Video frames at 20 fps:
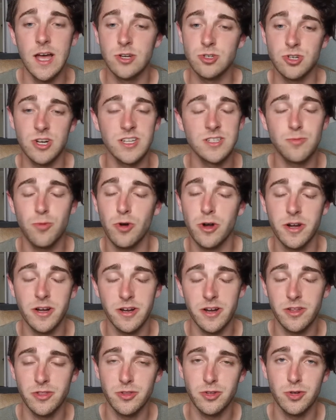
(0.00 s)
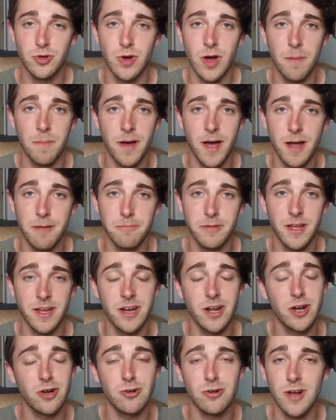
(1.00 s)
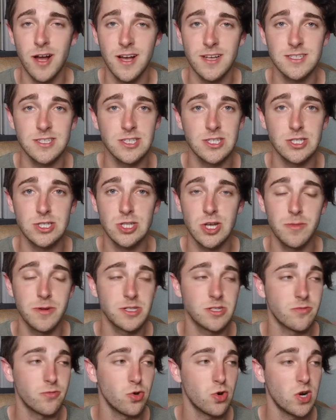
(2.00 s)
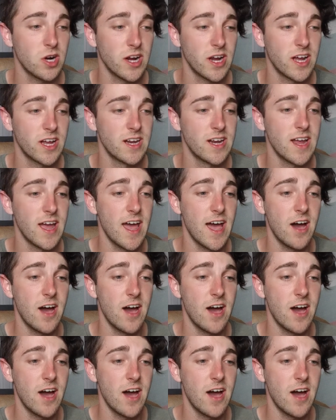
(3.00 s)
transporting it through a pipeline across so much of Oregon